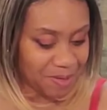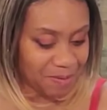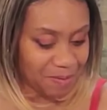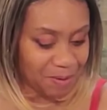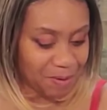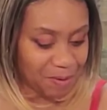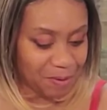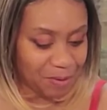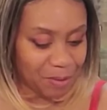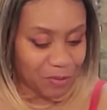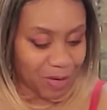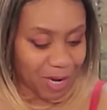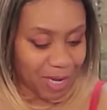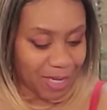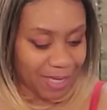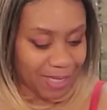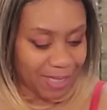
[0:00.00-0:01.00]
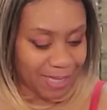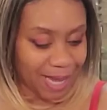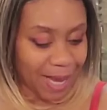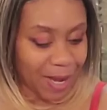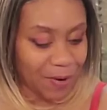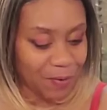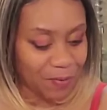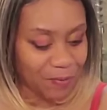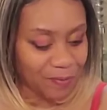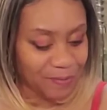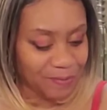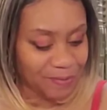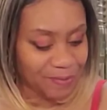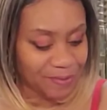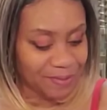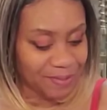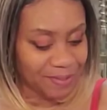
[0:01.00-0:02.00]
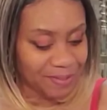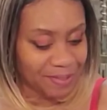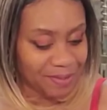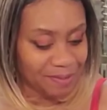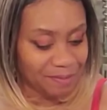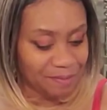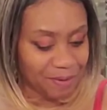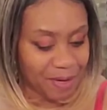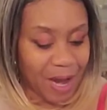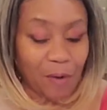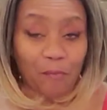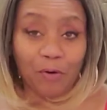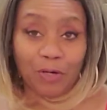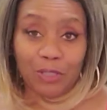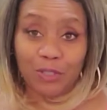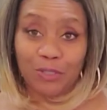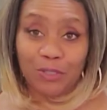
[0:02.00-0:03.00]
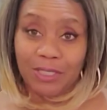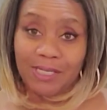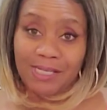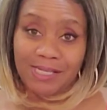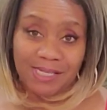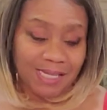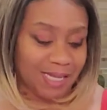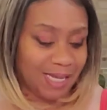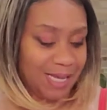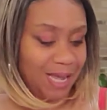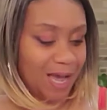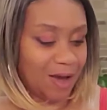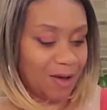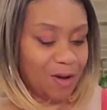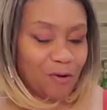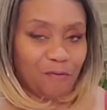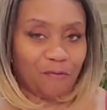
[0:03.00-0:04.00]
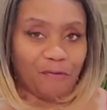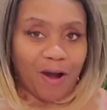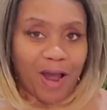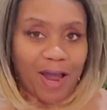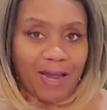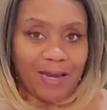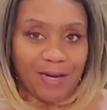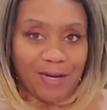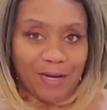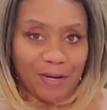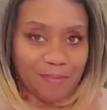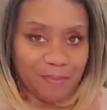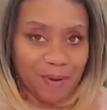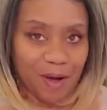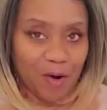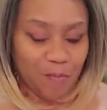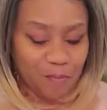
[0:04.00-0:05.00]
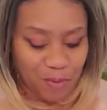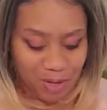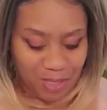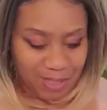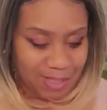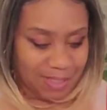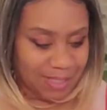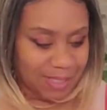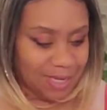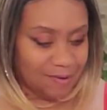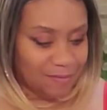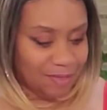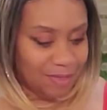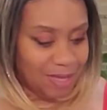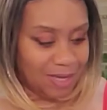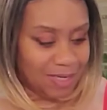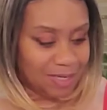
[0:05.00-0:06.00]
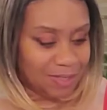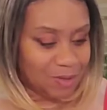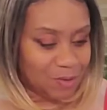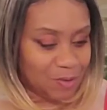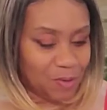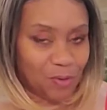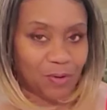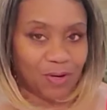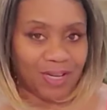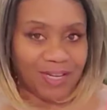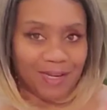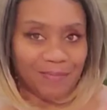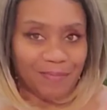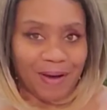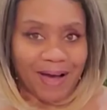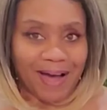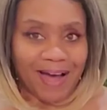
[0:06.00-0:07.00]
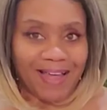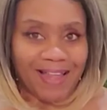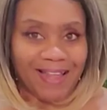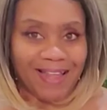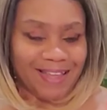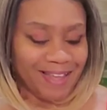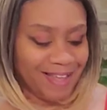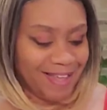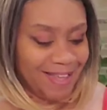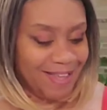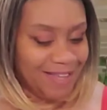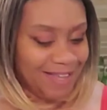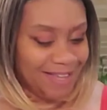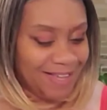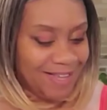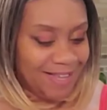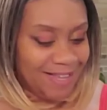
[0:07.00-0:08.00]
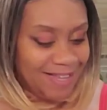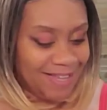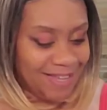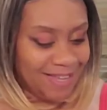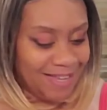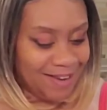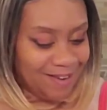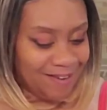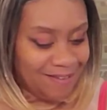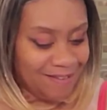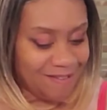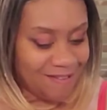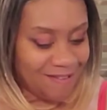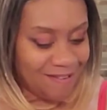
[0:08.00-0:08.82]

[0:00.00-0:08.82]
we're going to try these out. But I want you to see how they're frying up. I hope you can see everything that's going on in the pot here.